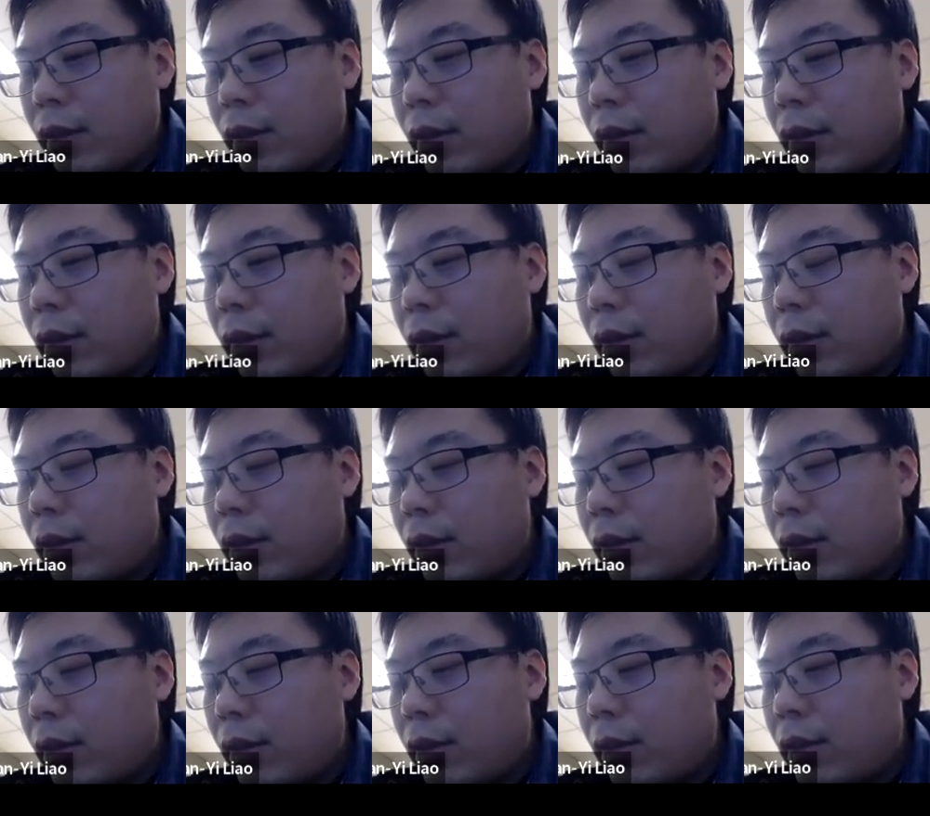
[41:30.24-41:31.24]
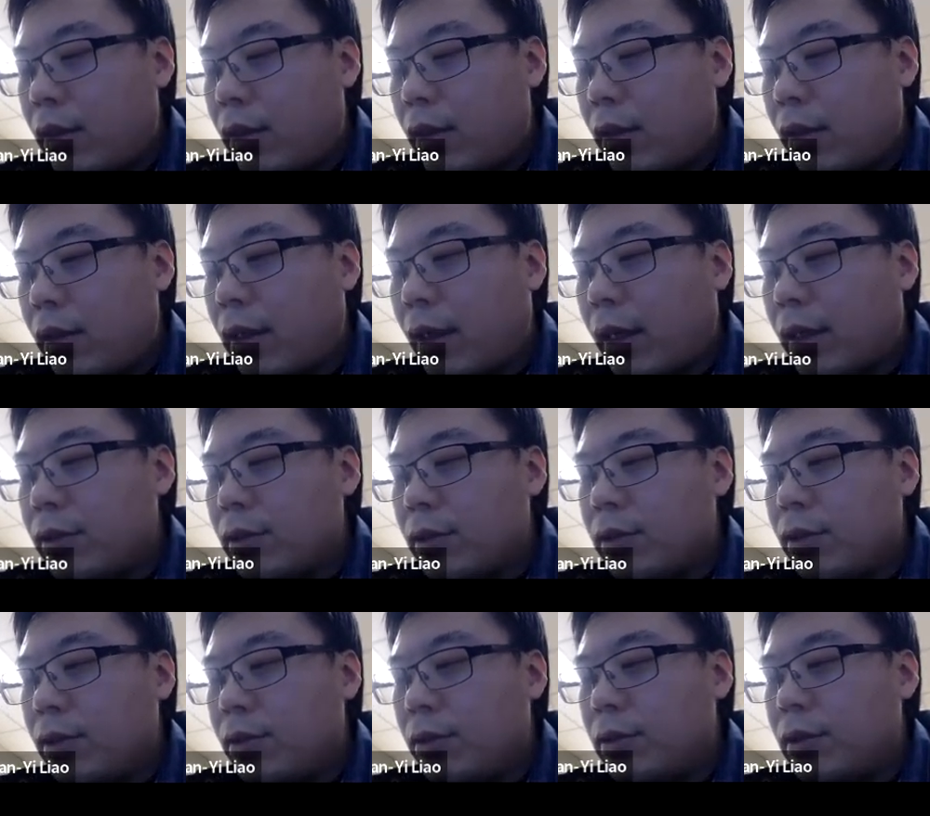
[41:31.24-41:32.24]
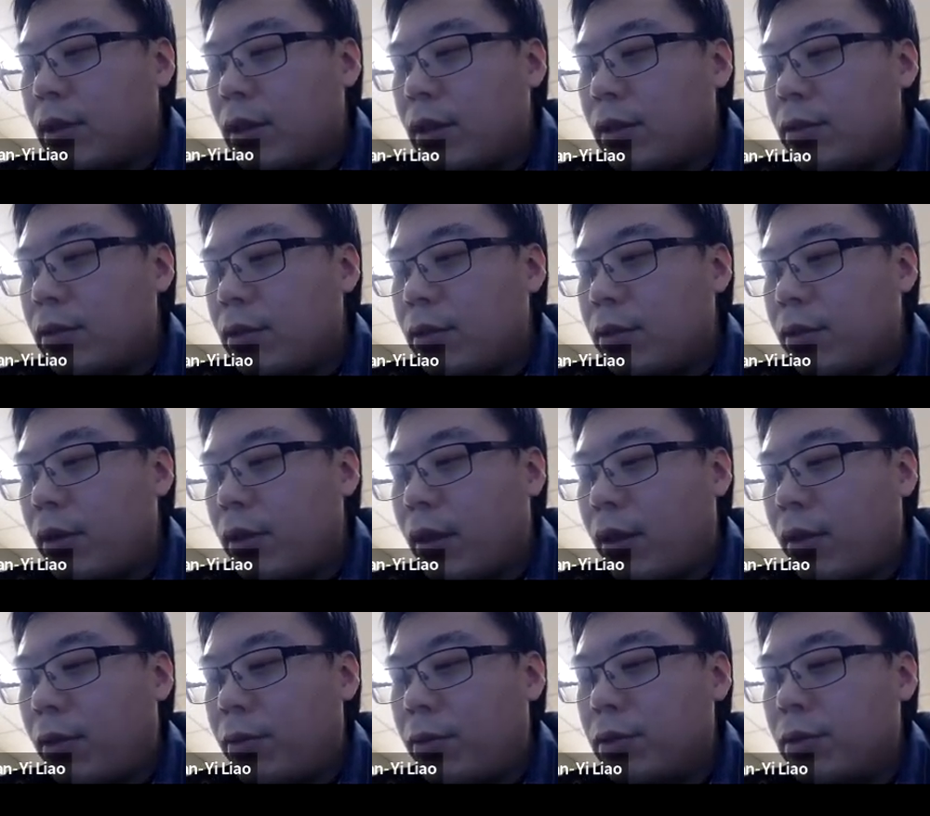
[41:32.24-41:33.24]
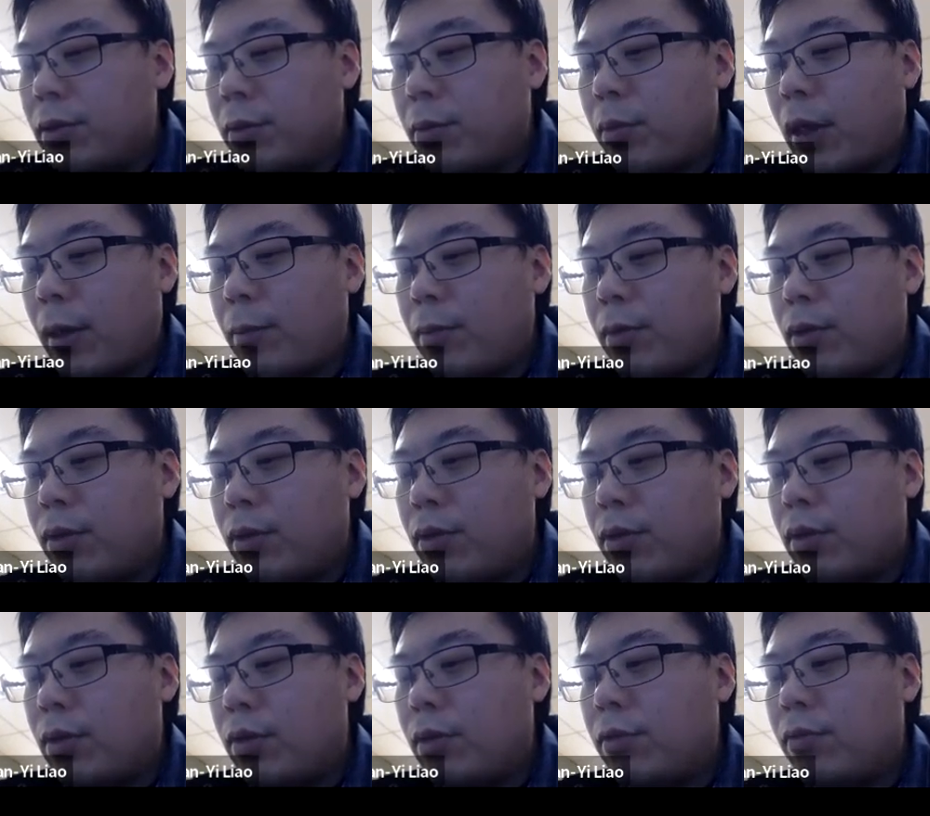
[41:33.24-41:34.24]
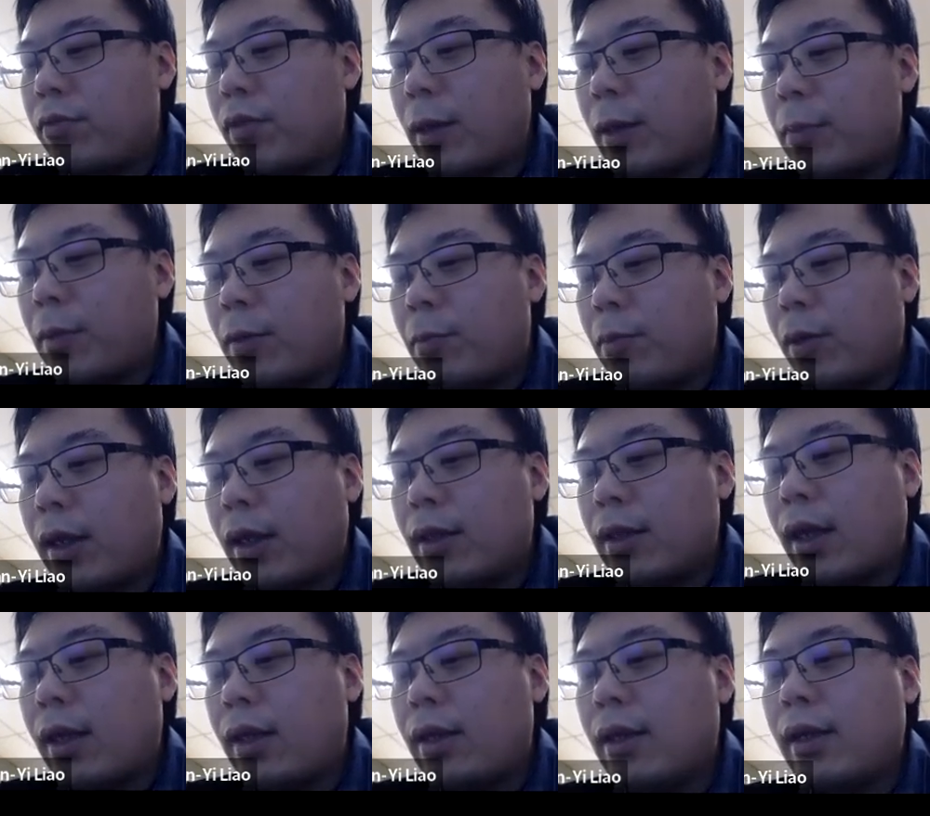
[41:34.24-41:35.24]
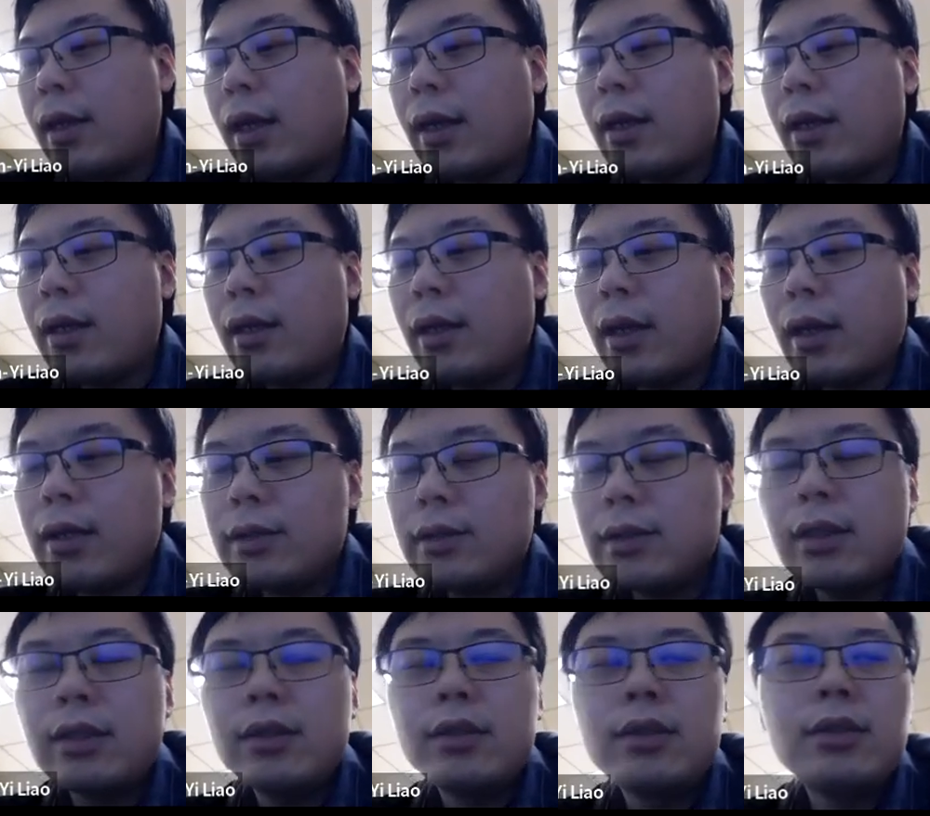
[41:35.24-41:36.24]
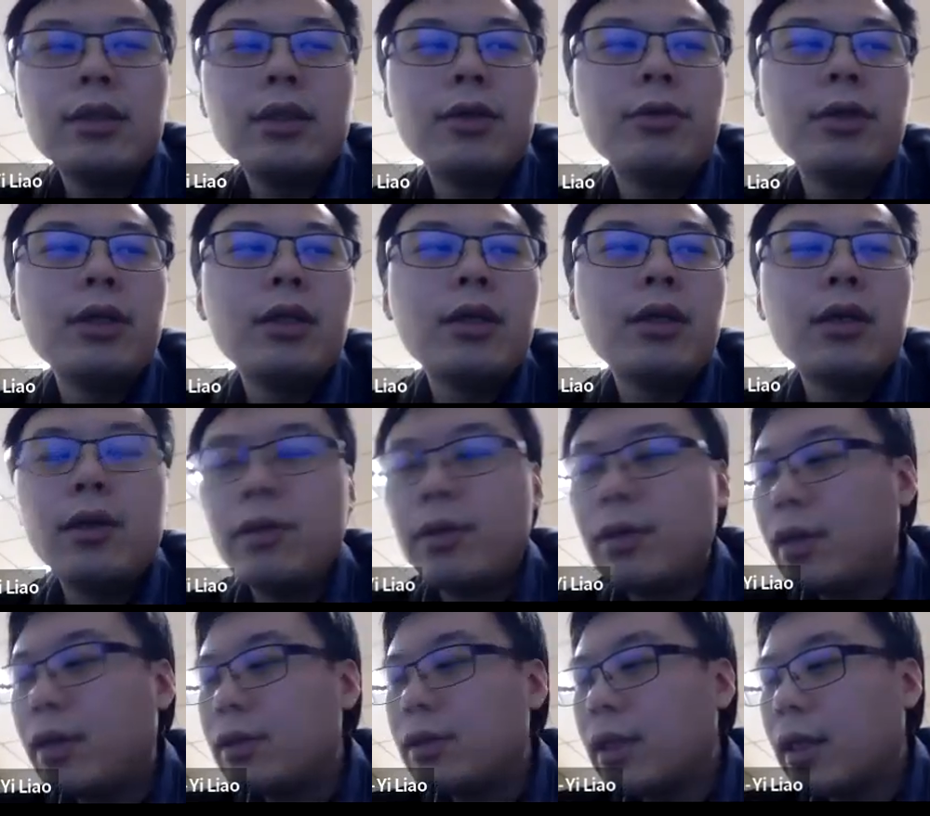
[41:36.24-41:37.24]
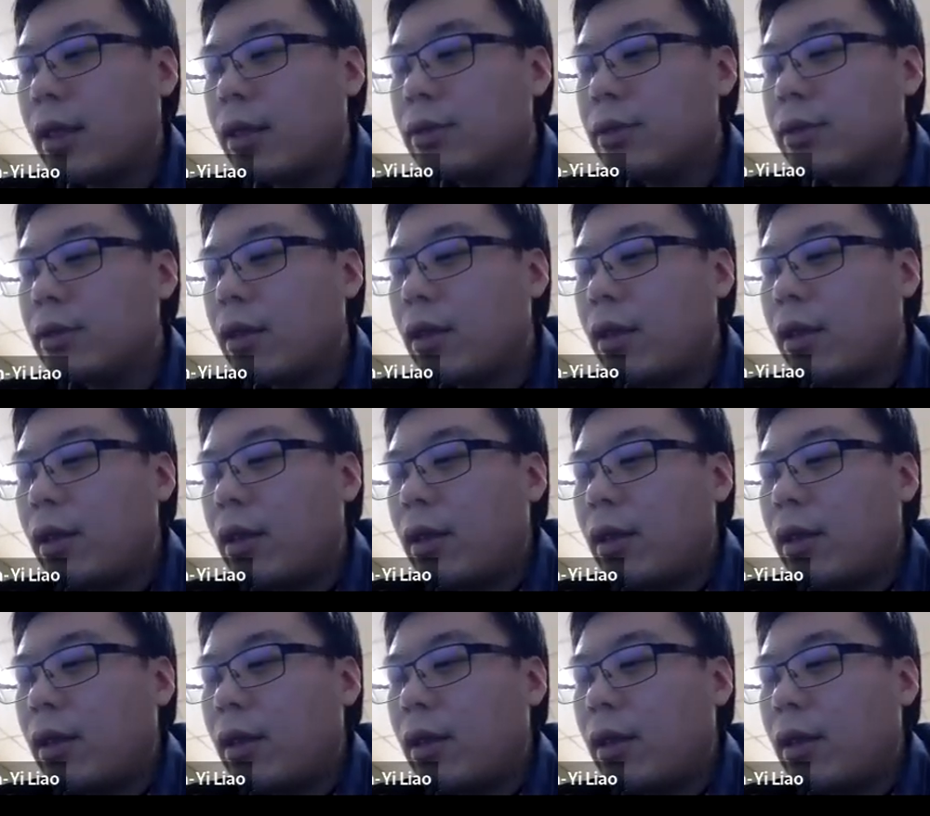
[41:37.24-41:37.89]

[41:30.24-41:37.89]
And, uh, and I just use these two inclusion maps to do fiber product, then I can get set theoretical intersection.